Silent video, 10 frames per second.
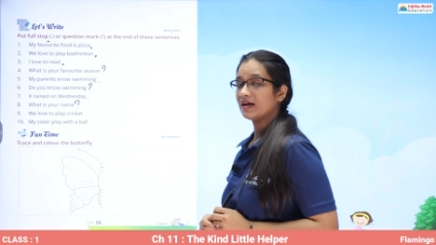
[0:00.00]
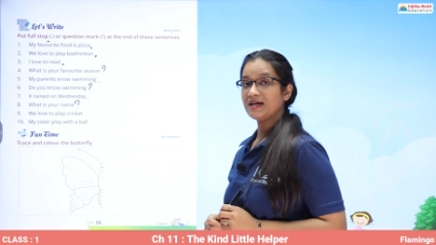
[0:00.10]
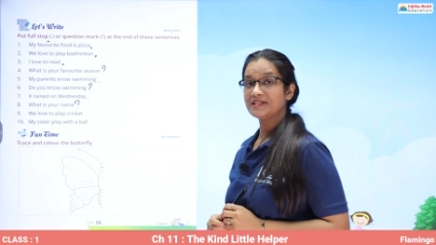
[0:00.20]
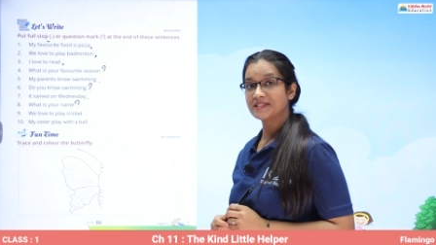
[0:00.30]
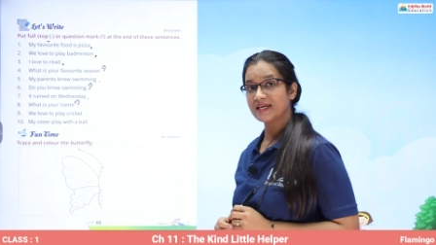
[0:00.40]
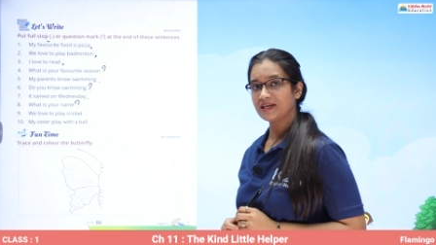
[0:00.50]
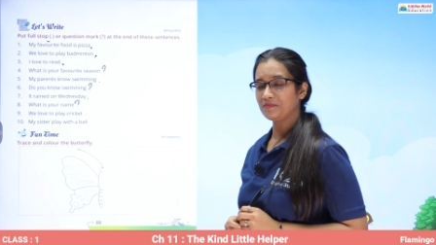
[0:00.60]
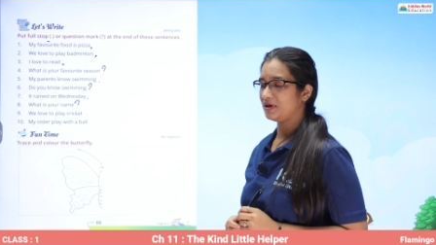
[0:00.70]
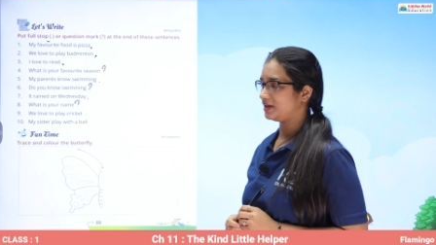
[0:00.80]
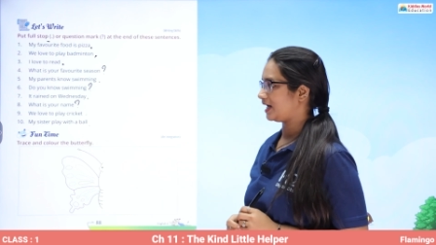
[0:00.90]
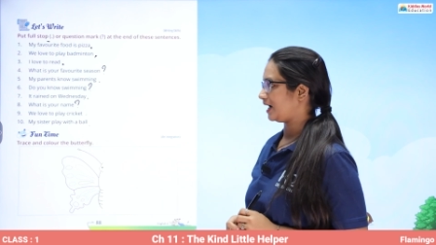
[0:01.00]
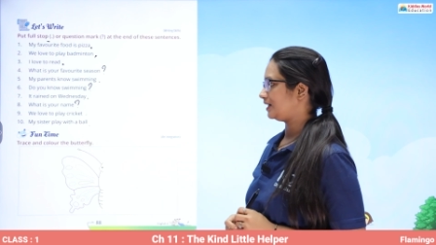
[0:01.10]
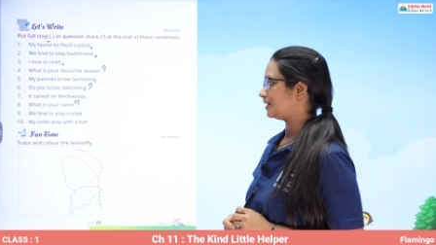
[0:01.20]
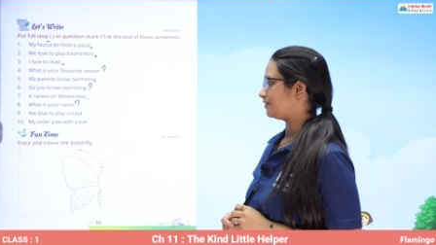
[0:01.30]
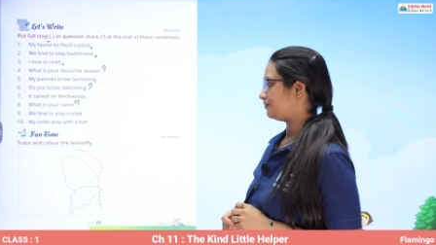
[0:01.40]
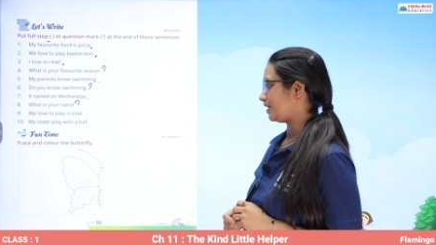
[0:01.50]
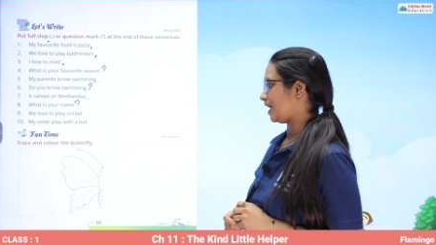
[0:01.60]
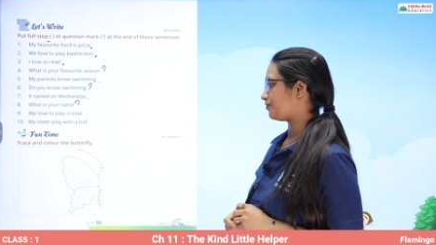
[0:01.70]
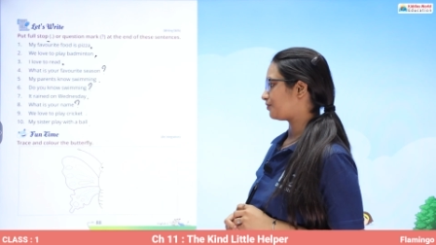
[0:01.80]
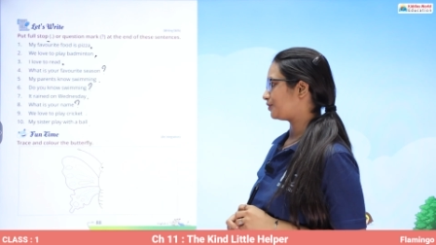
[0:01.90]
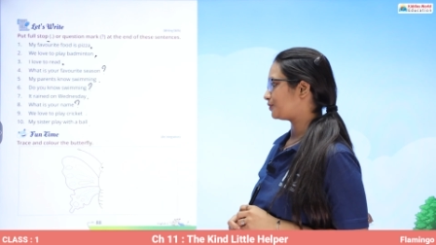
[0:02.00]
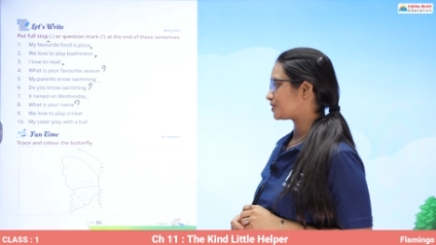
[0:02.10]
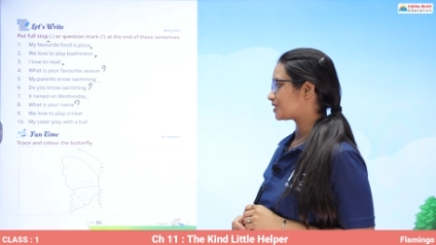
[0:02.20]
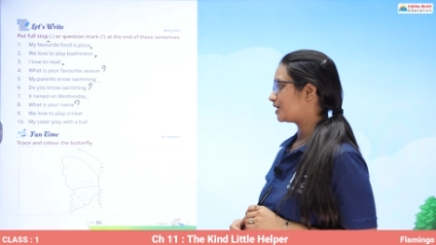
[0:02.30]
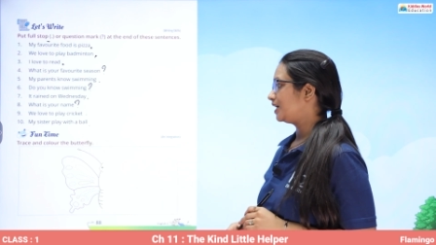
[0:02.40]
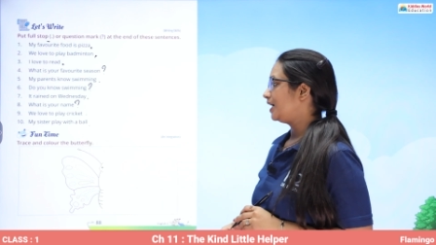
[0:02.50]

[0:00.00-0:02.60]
a statement that we have used.